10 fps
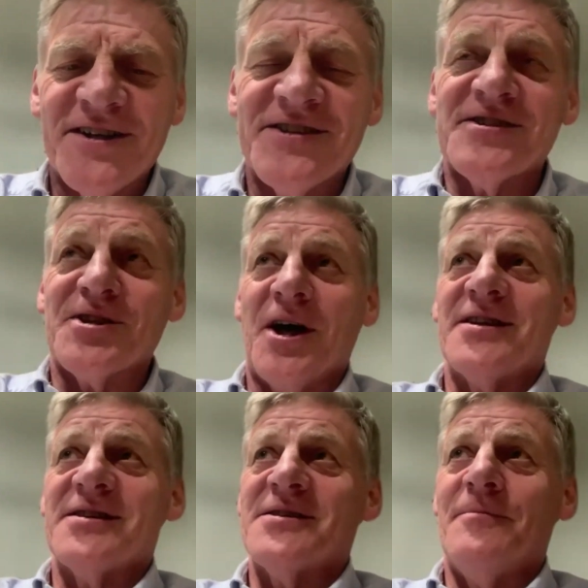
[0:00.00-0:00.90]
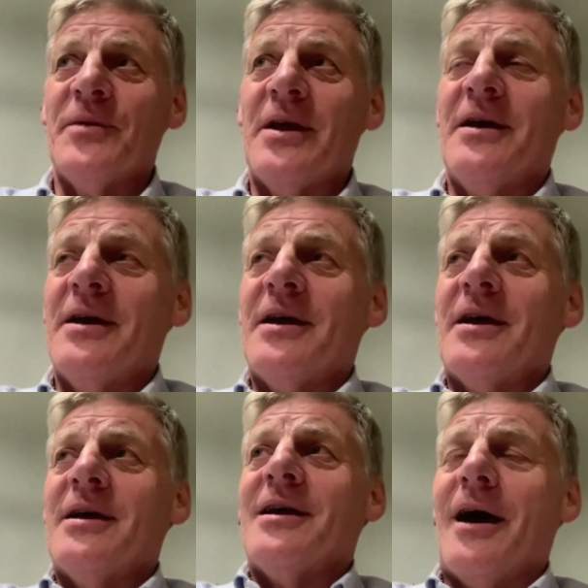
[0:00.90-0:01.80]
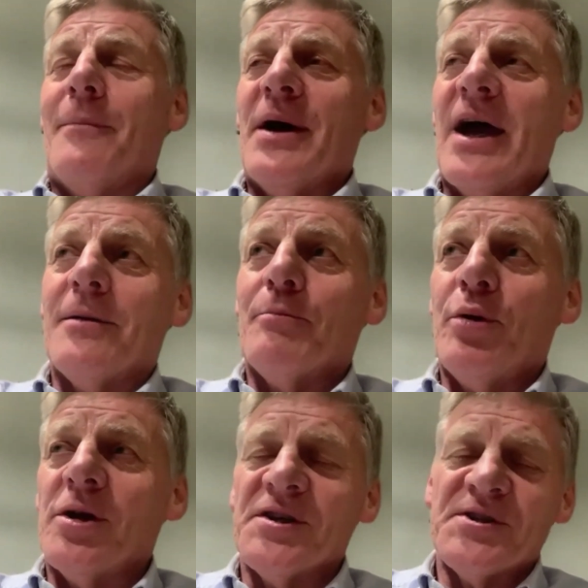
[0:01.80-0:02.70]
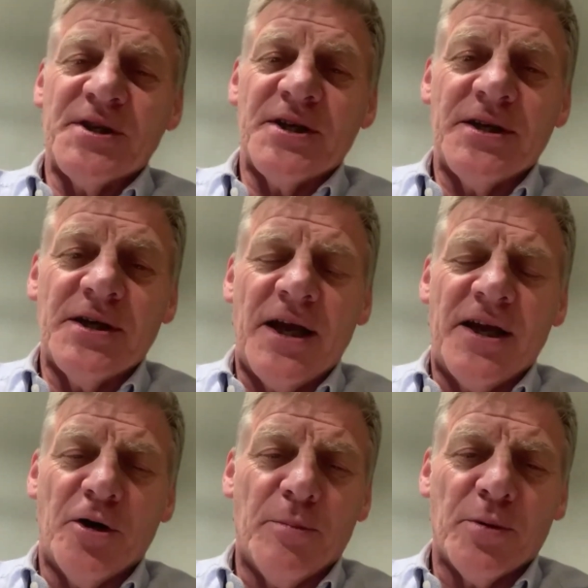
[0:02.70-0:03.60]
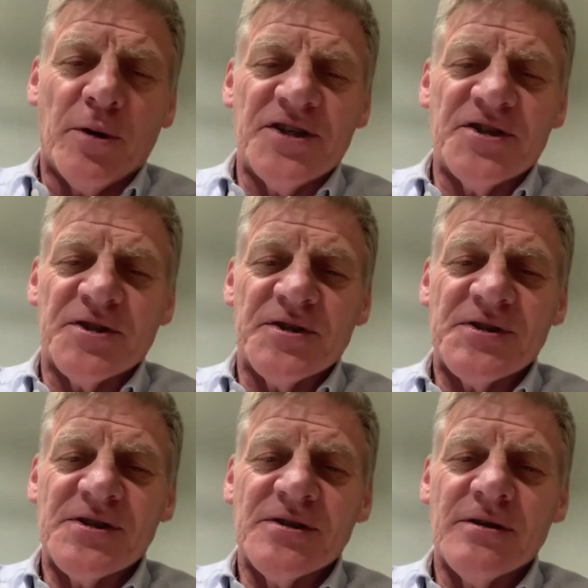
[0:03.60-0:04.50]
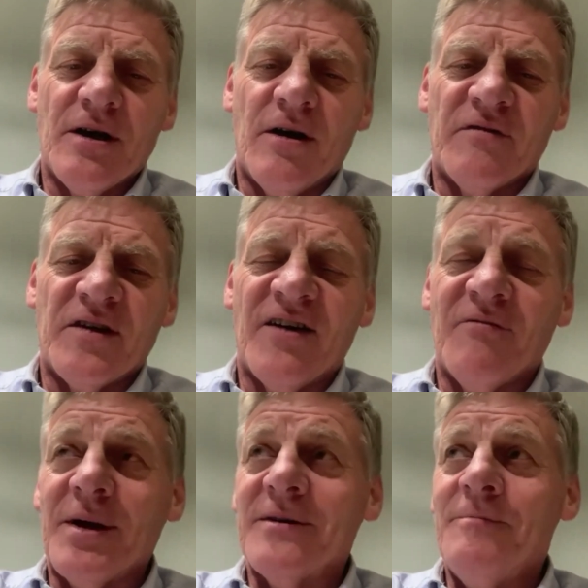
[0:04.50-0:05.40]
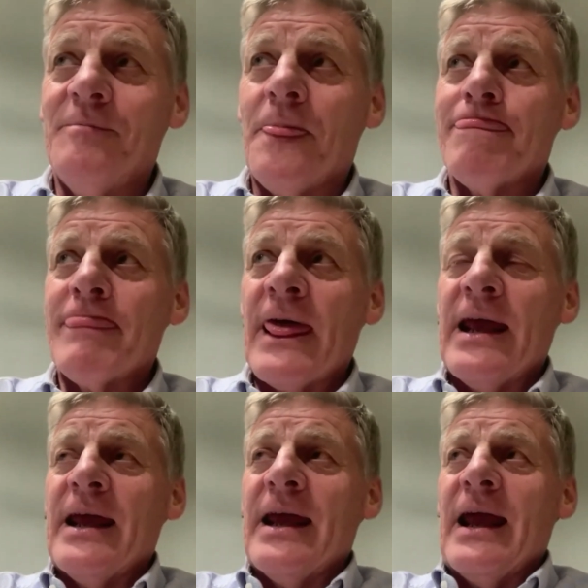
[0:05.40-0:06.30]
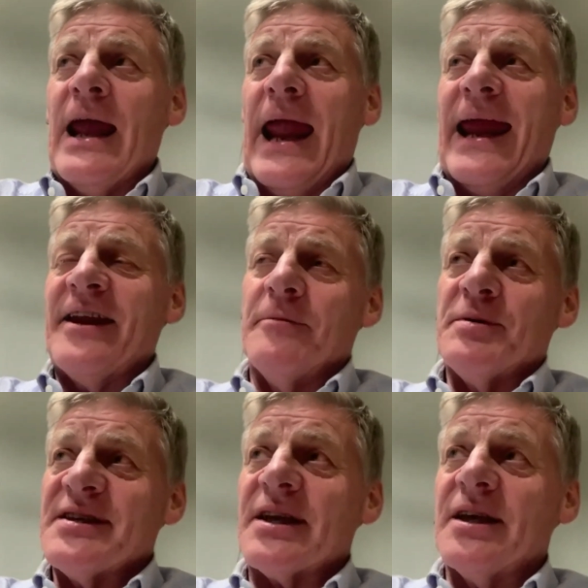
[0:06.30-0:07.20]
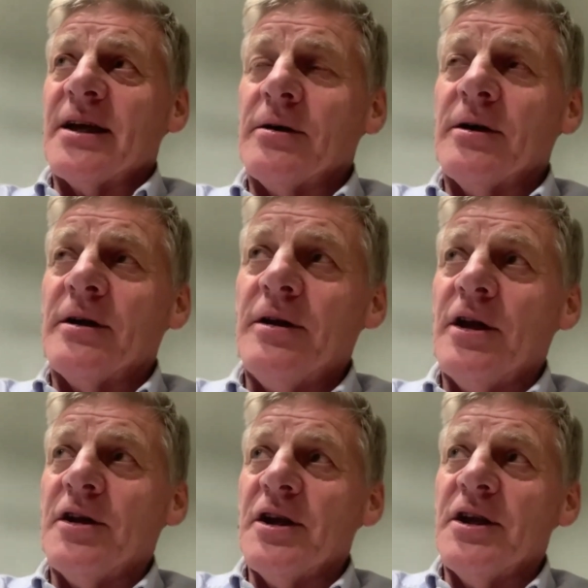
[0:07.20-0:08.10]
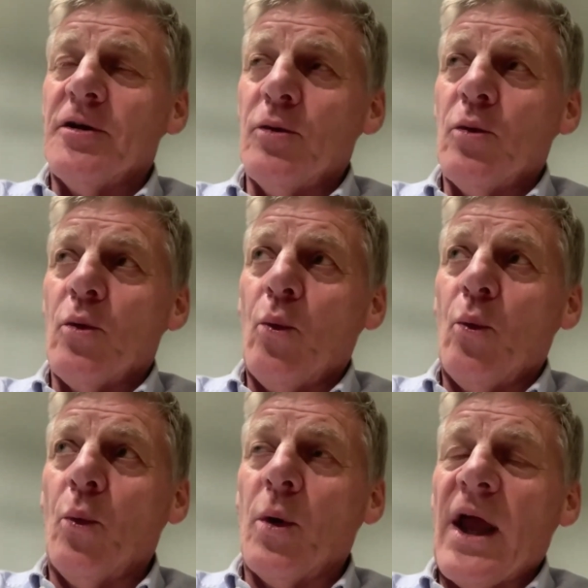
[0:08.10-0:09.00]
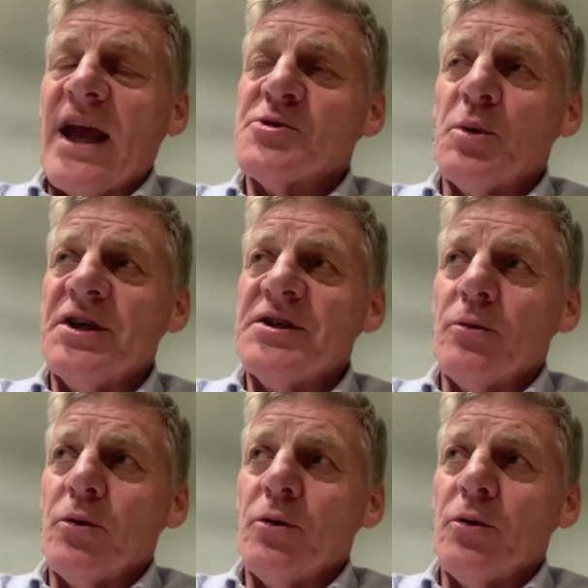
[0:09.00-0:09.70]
insights about policy and operations of government. And in particular, as we